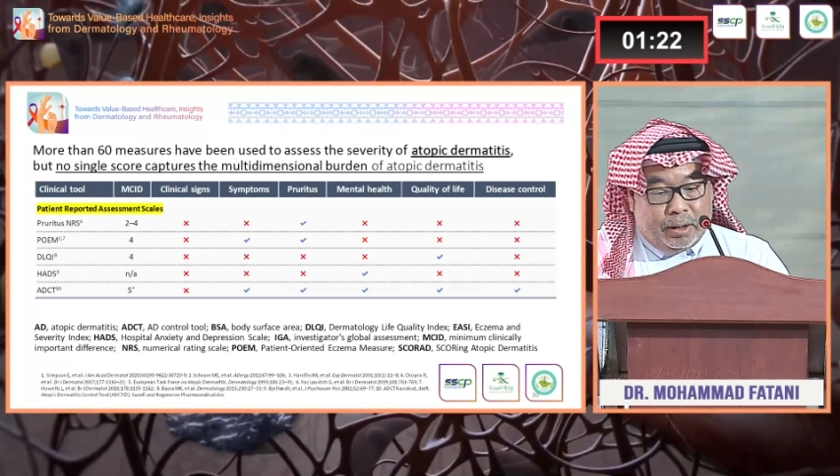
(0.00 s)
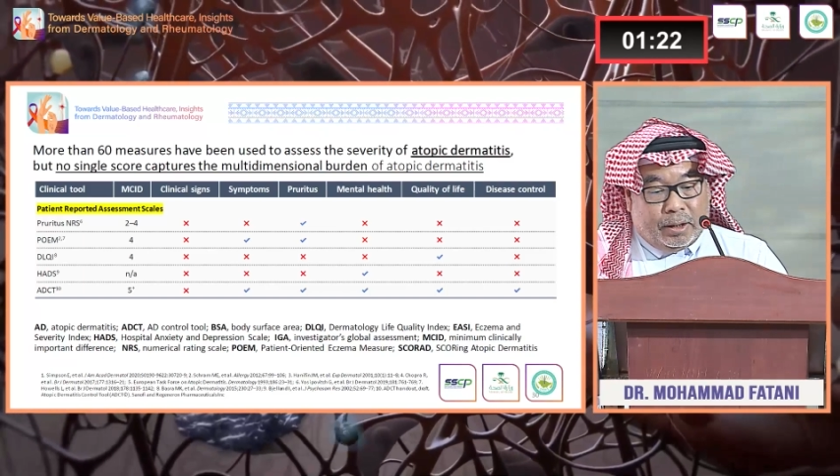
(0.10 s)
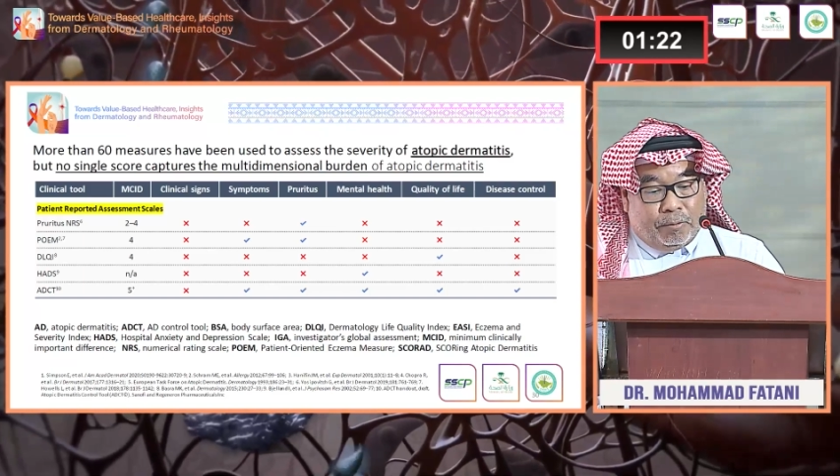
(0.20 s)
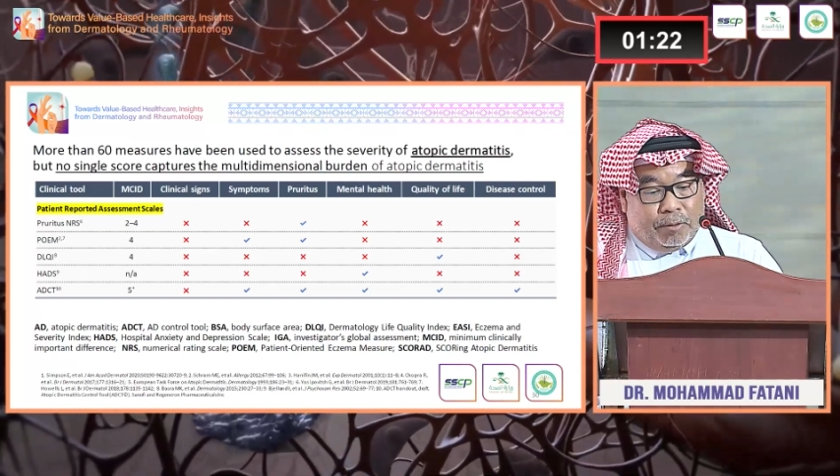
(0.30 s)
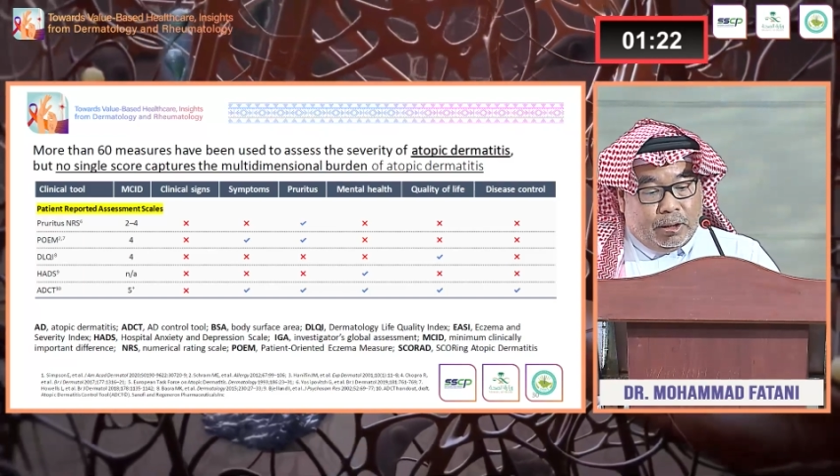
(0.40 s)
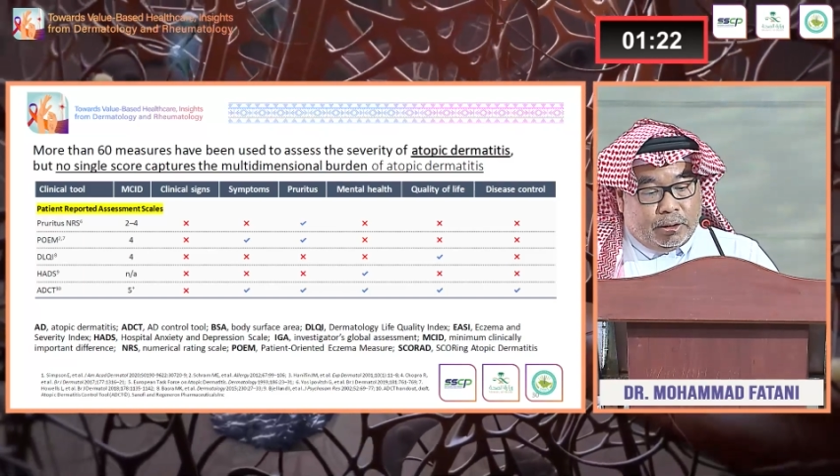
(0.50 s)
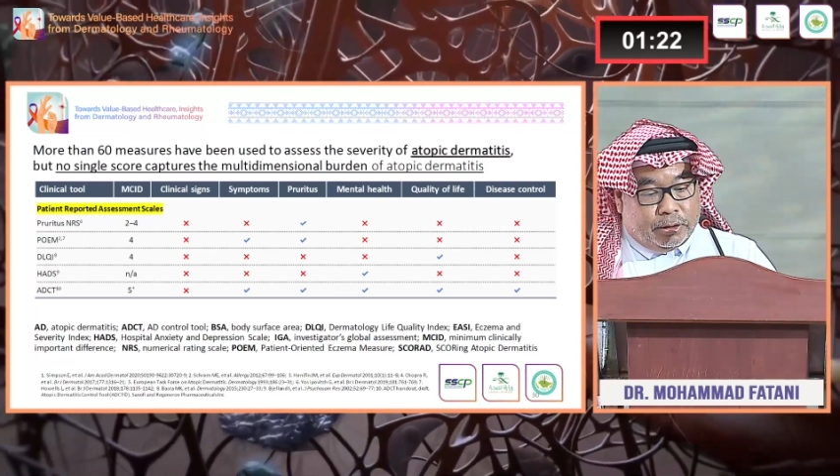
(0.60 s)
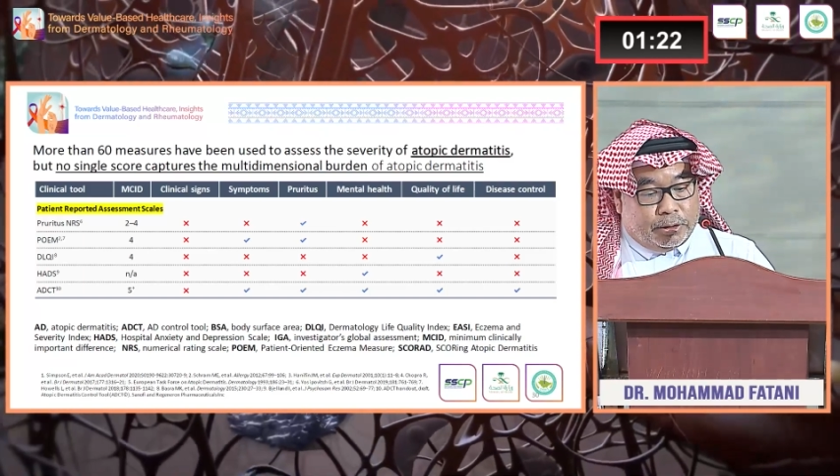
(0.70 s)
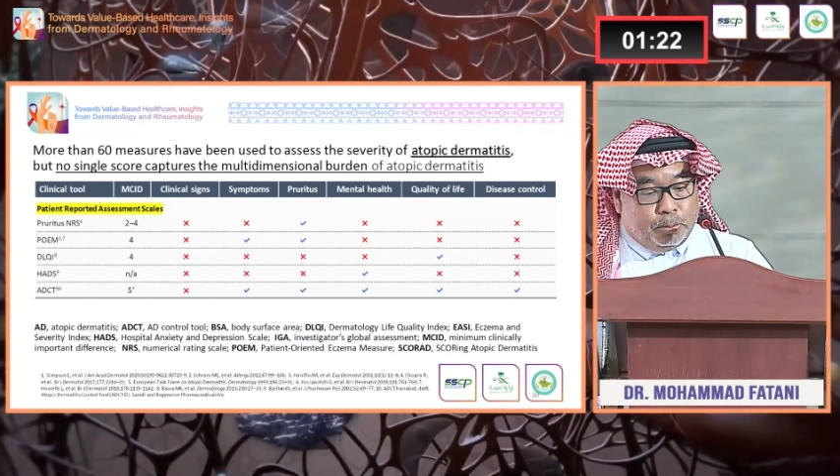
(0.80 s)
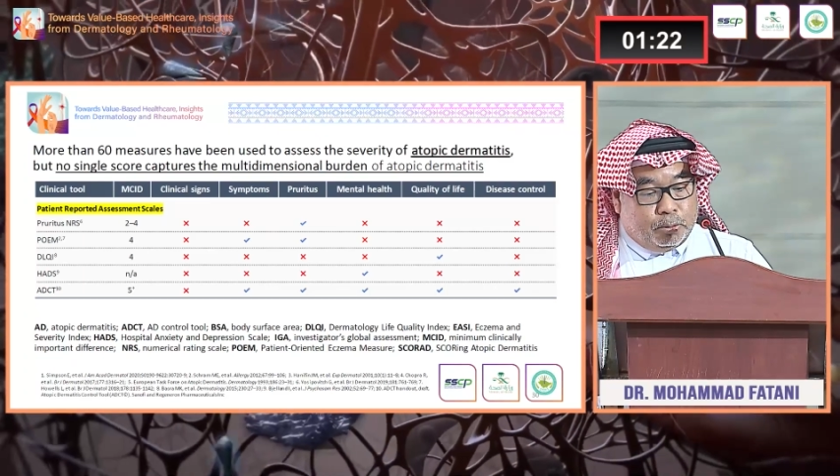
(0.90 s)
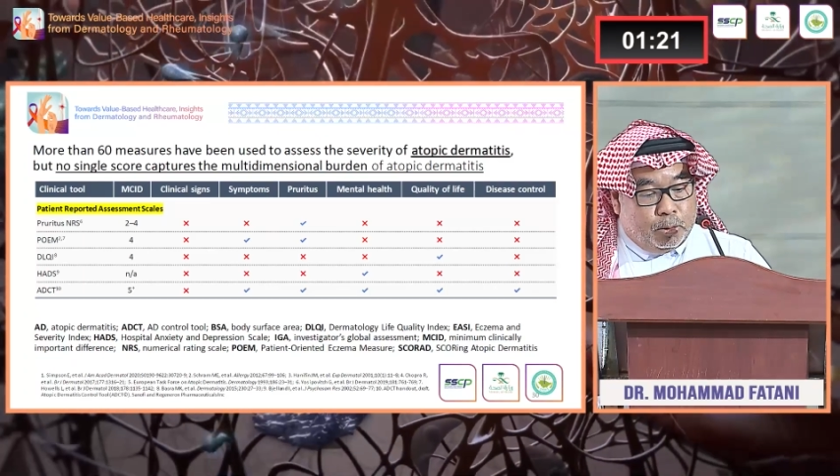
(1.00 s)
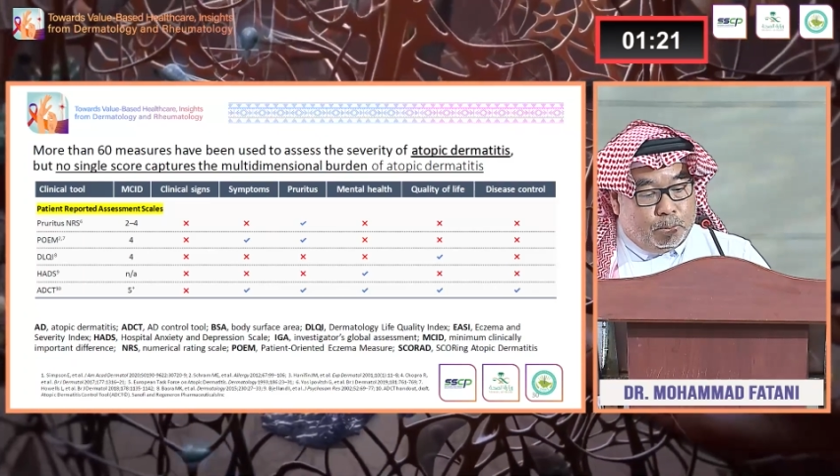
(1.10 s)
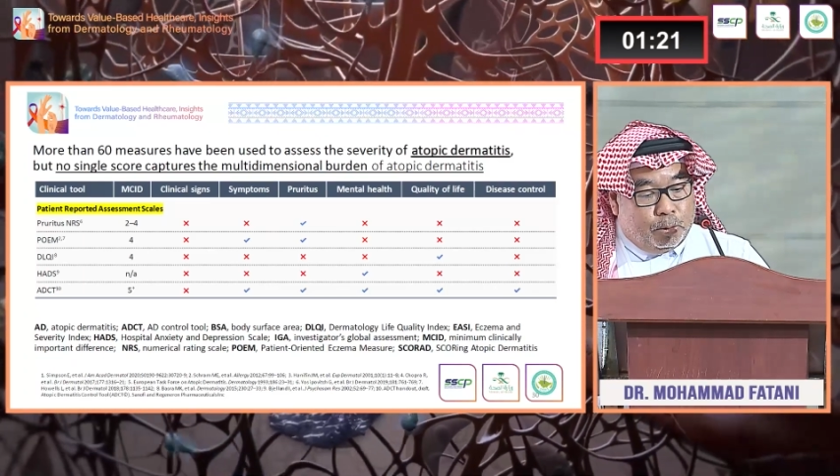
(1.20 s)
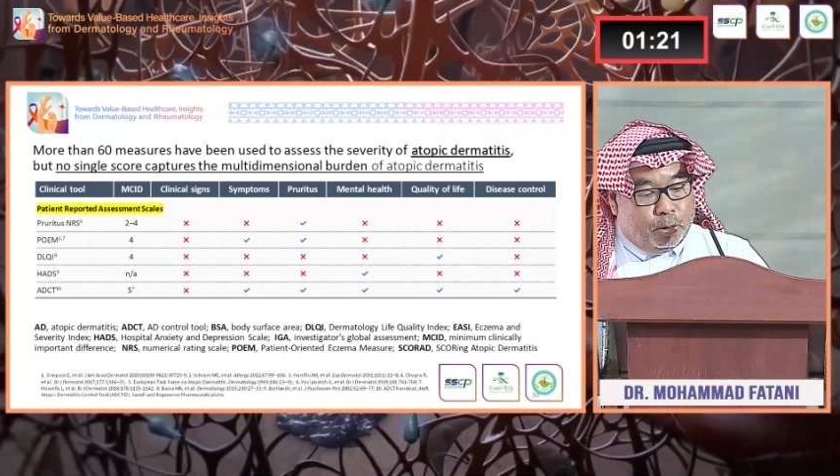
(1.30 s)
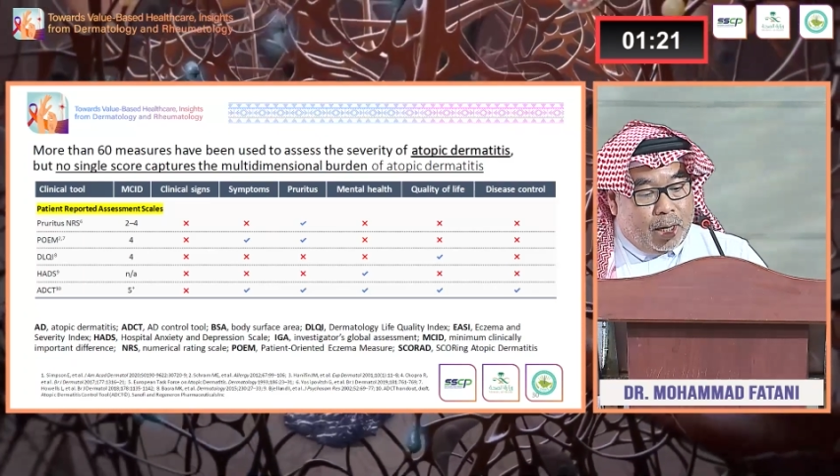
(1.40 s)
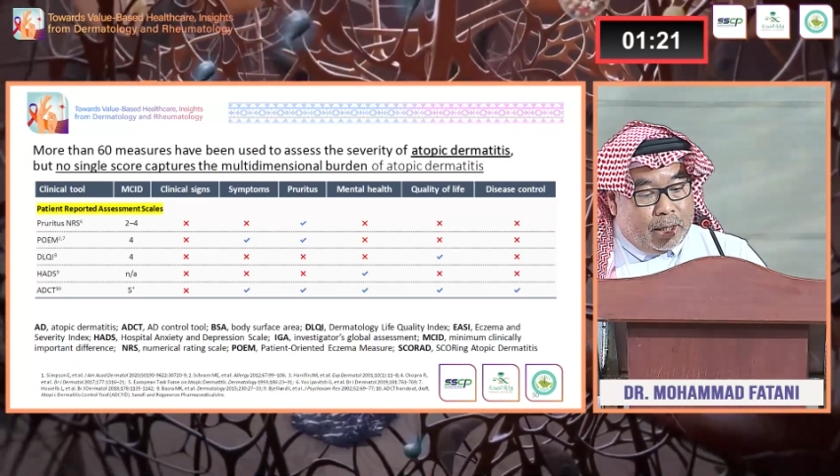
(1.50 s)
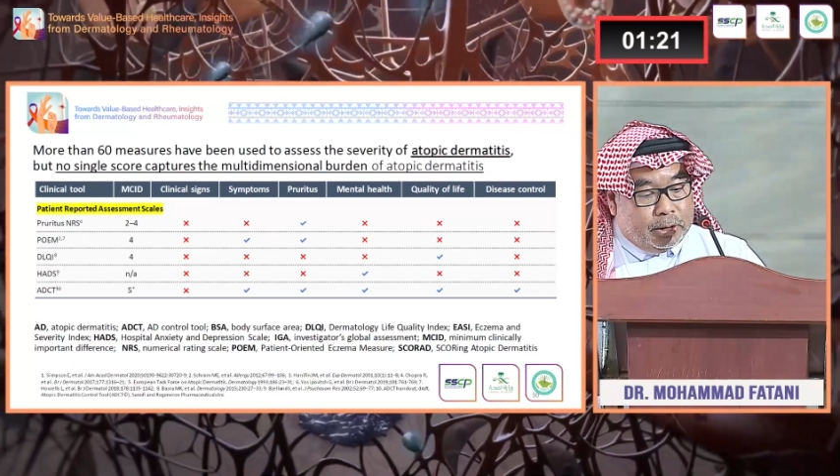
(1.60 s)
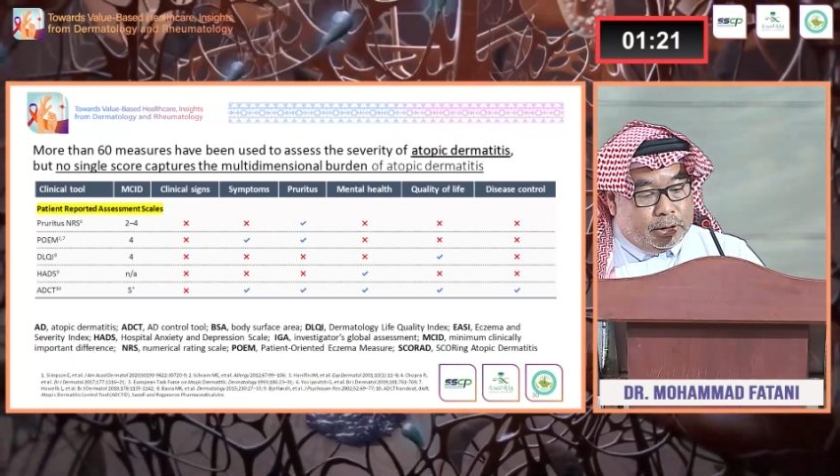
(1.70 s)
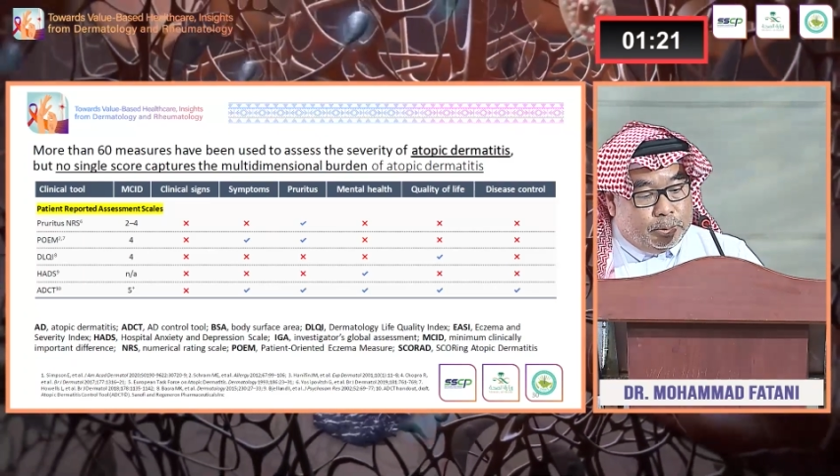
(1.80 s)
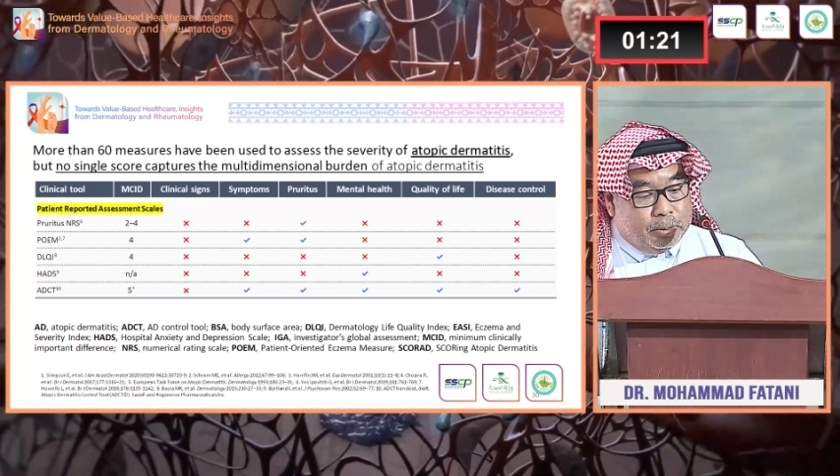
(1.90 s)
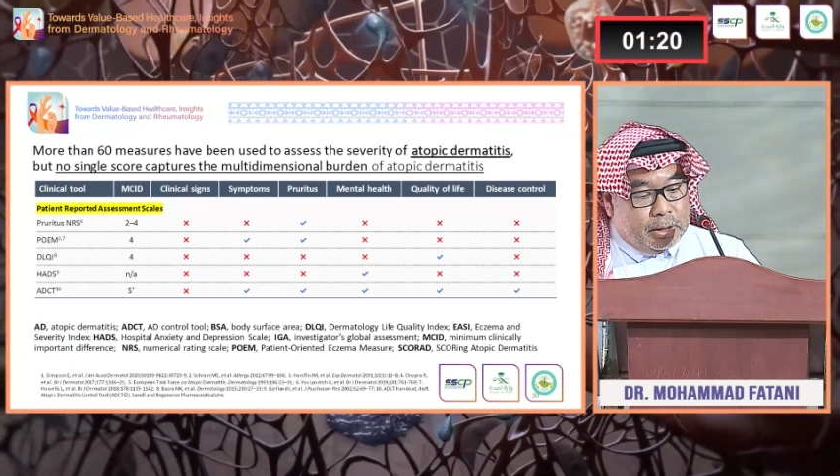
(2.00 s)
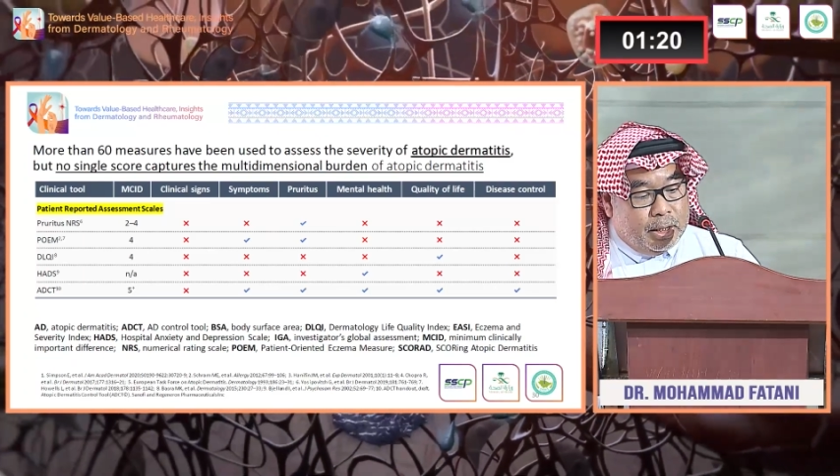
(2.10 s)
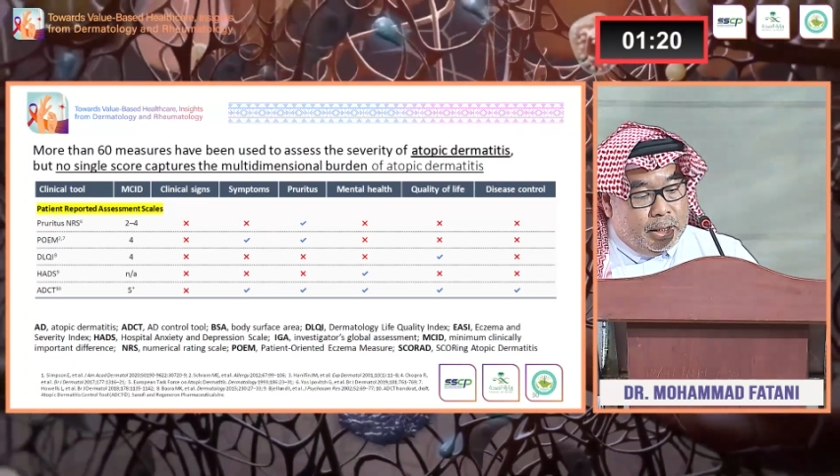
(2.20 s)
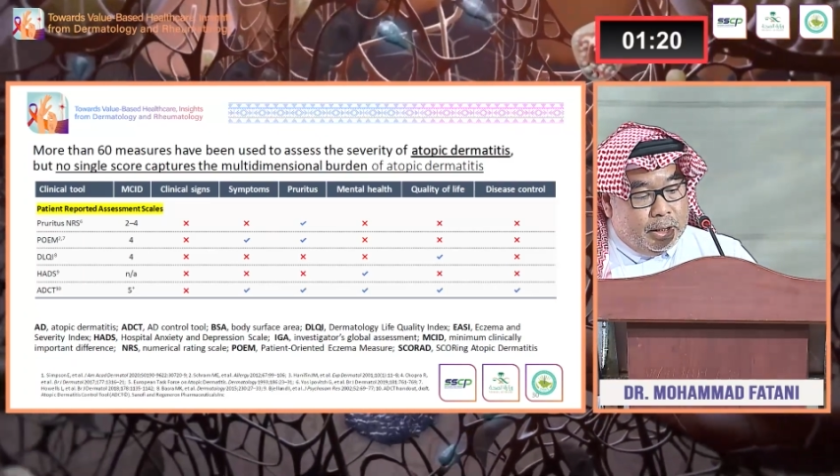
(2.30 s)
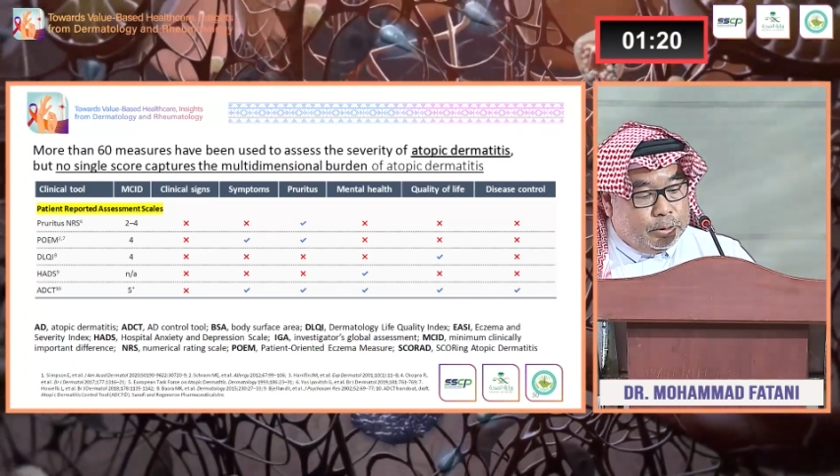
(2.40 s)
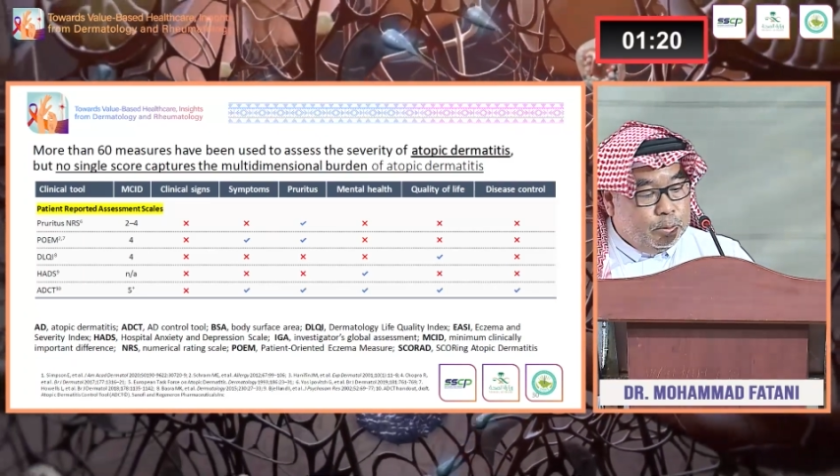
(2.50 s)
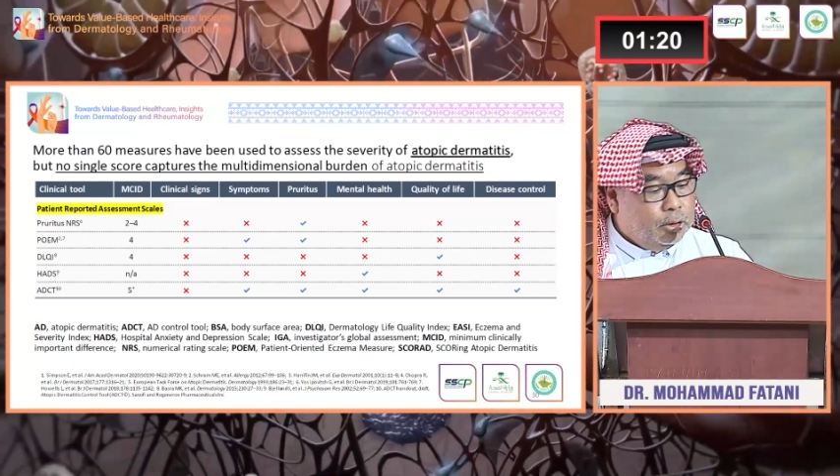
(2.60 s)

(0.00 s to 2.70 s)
covering the symptom, pruritus, mental health,